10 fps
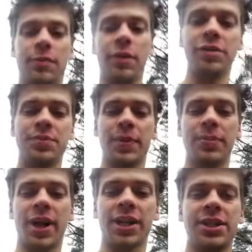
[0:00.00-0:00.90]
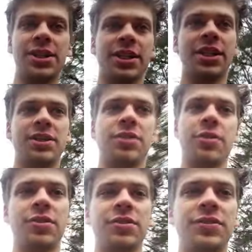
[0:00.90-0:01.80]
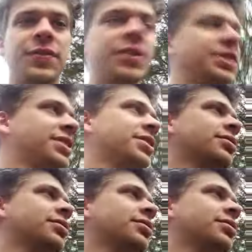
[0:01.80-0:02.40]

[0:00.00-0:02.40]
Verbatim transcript: One who's been practicing his girl's voice.